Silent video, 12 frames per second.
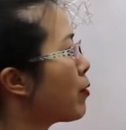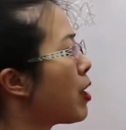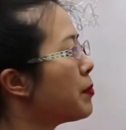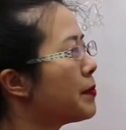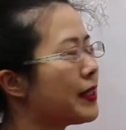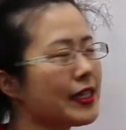
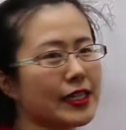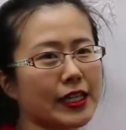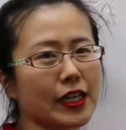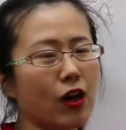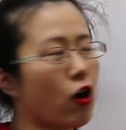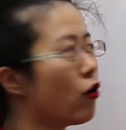
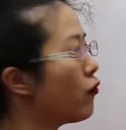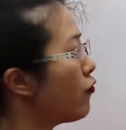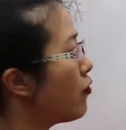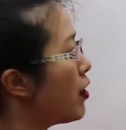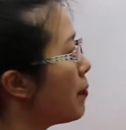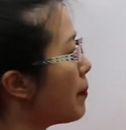probability
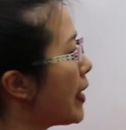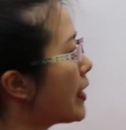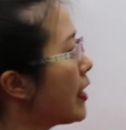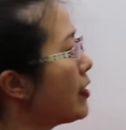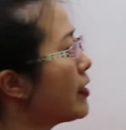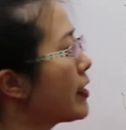of
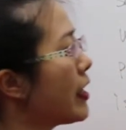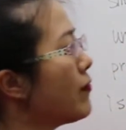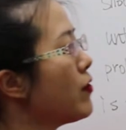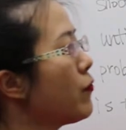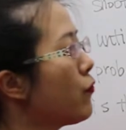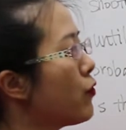making a
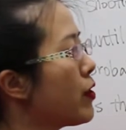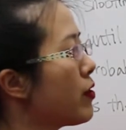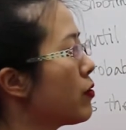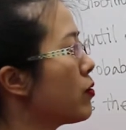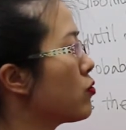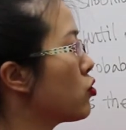given free
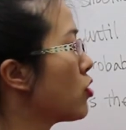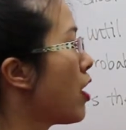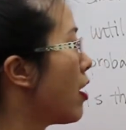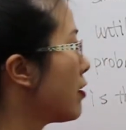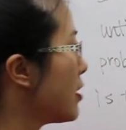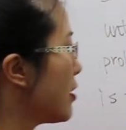throw
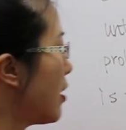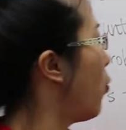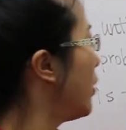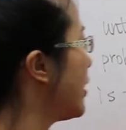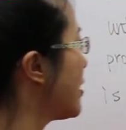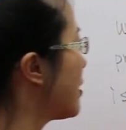shot,
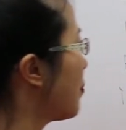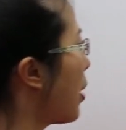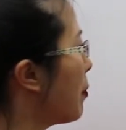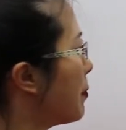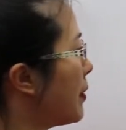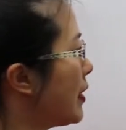what is the
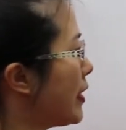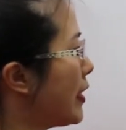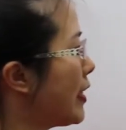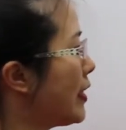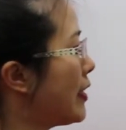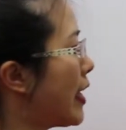
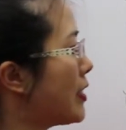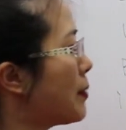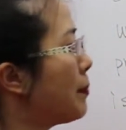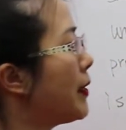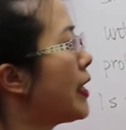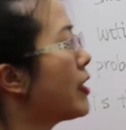probability that the
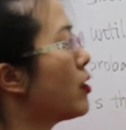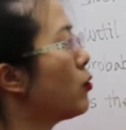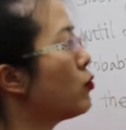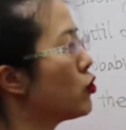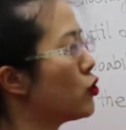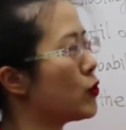player
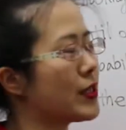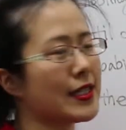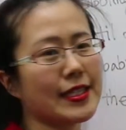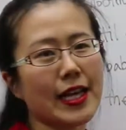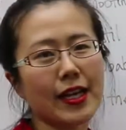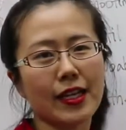who shoots
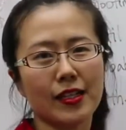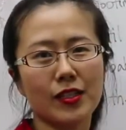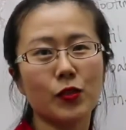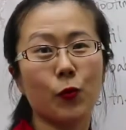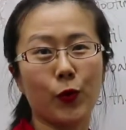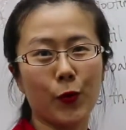
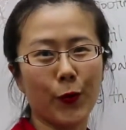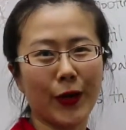second will